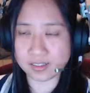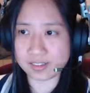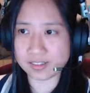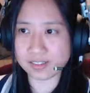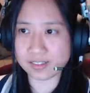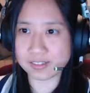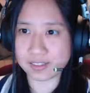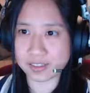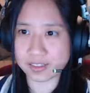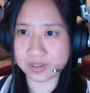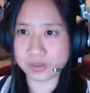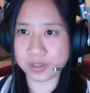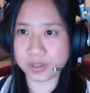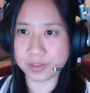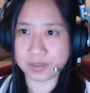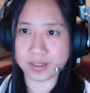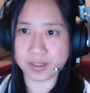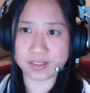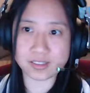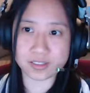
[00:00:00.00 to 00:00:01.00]

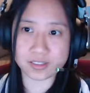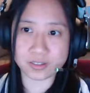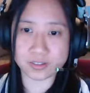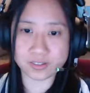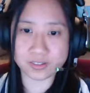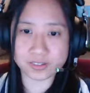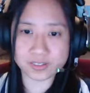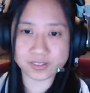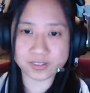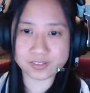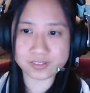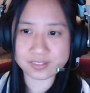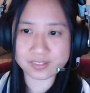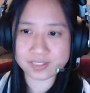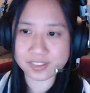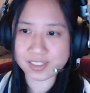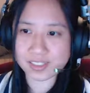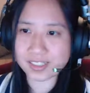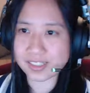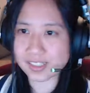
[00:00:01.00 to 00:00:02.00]
Tatoeba. So
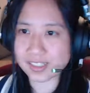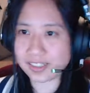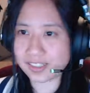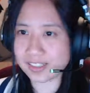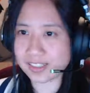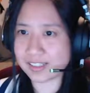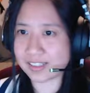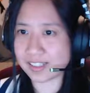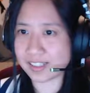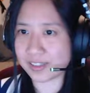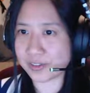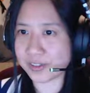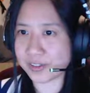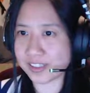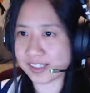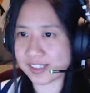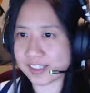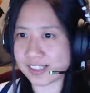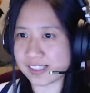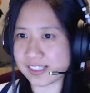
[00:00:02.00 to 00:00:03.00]
there
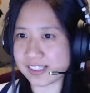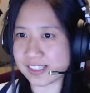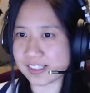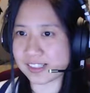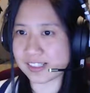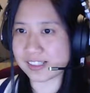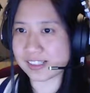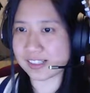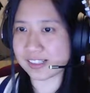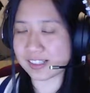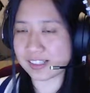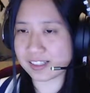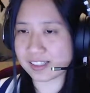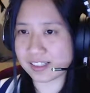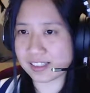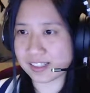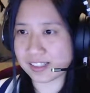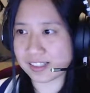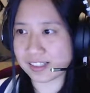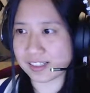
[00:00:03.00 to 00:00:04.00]
is this
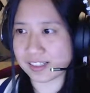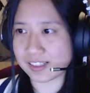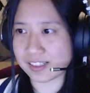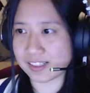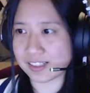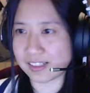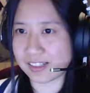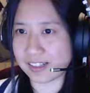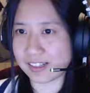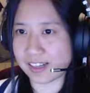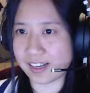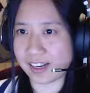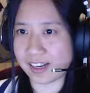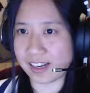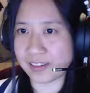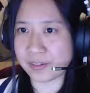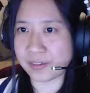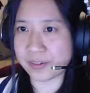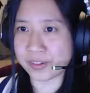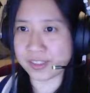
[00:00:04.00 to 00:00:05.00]

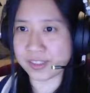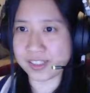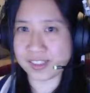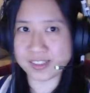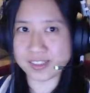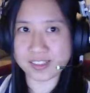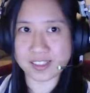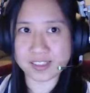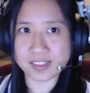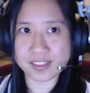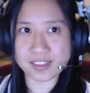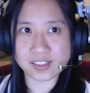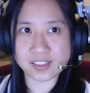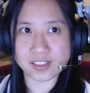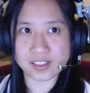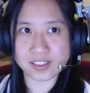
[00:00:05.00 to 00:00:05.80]
irony that